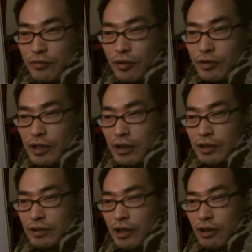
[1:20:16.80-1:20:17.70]
for
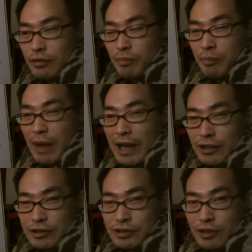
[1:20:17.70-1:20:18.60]
their
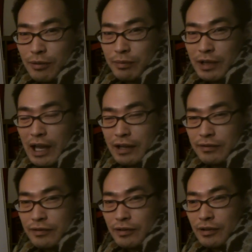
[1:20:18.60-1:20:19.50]
minus sum
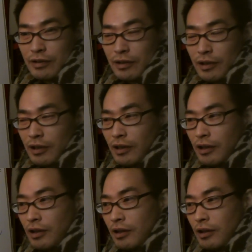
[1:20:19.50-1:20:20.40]
life.
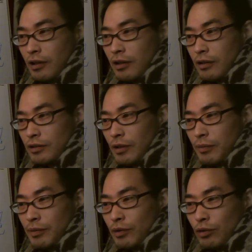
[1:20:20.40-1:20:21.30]
Some
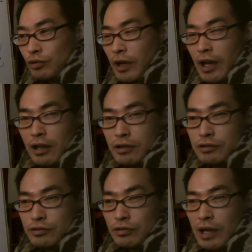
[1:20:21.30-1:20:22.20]
people go to hell
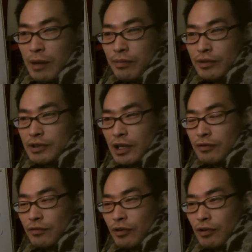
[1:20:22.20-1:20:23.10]
to compensate
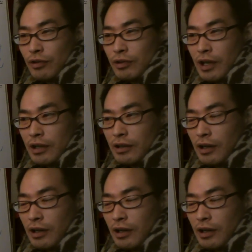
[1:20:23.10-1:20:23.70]
for that